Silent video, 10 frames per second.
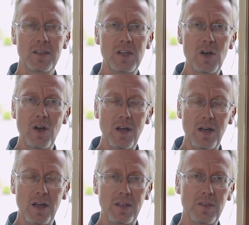
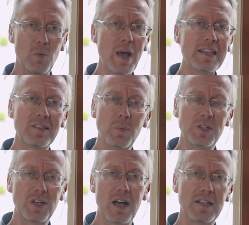the ways in
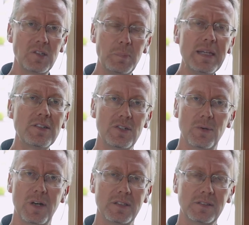which God speaks
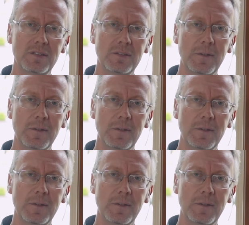to us.